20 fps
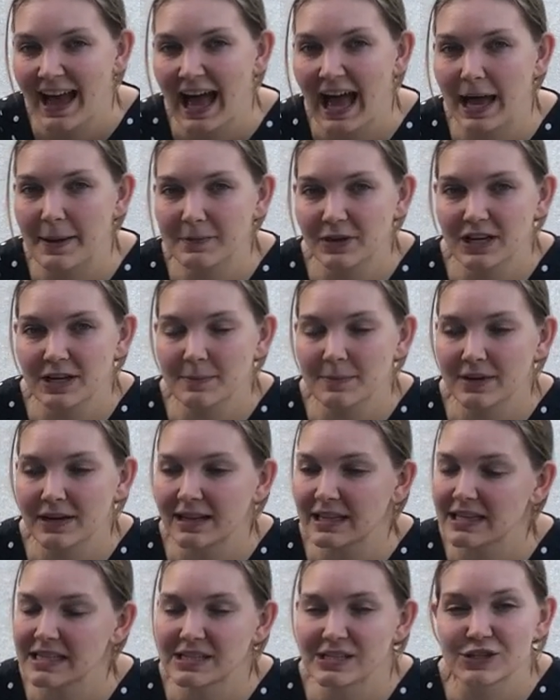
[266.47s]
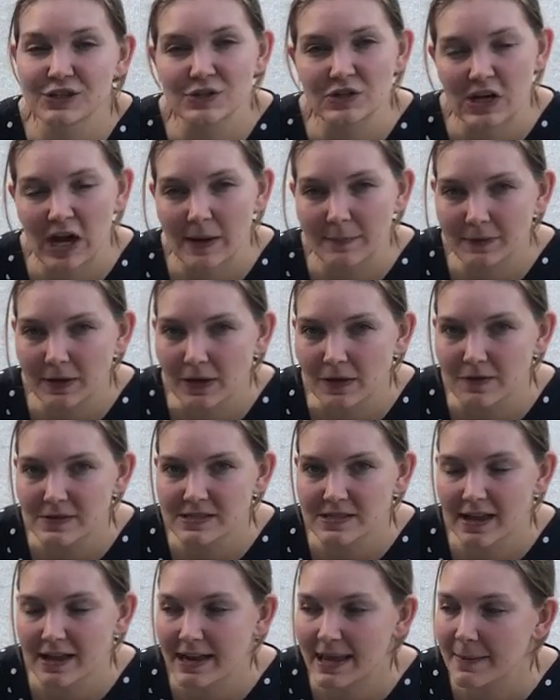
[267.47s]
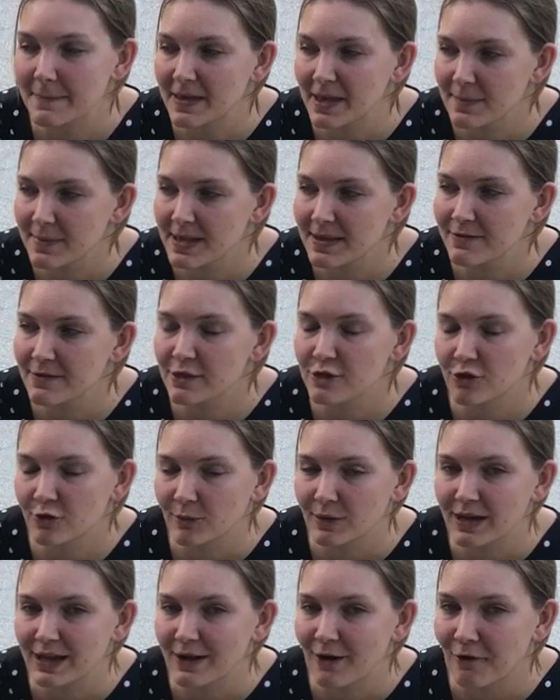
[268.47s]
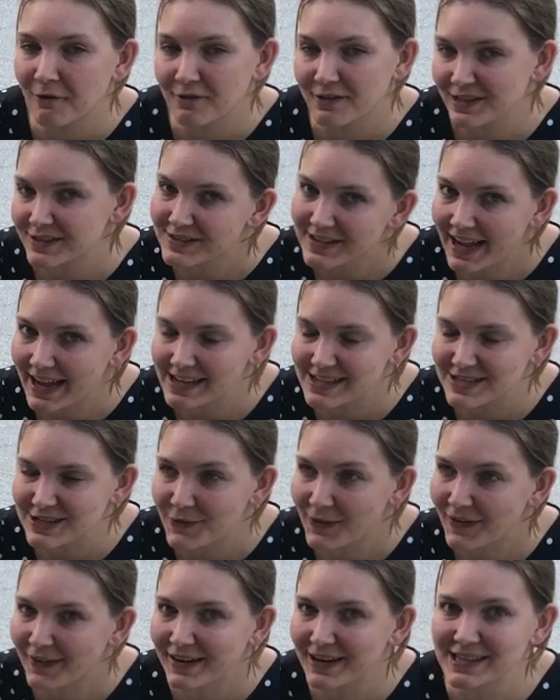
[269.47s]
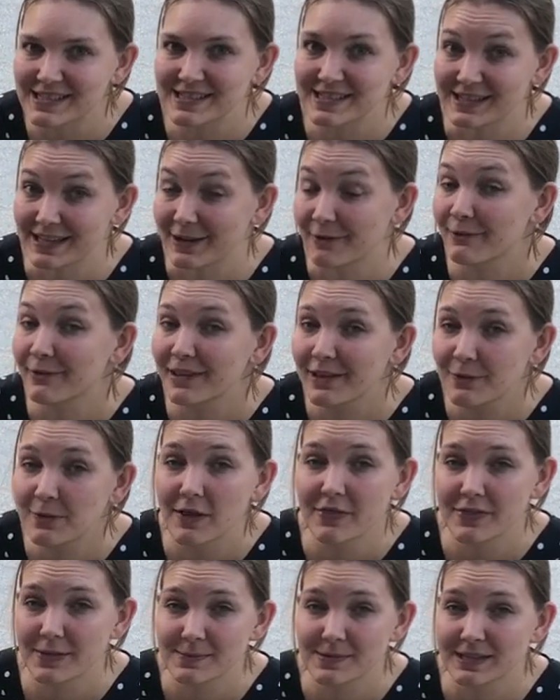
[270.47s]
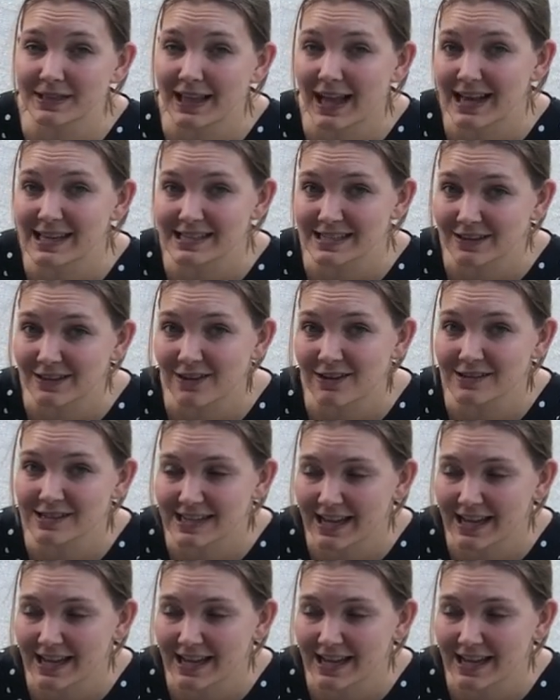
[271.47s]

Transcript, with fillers: I'm going to put at least two top coats on it, maybe even three over the tattoo areas because I really want them to last a long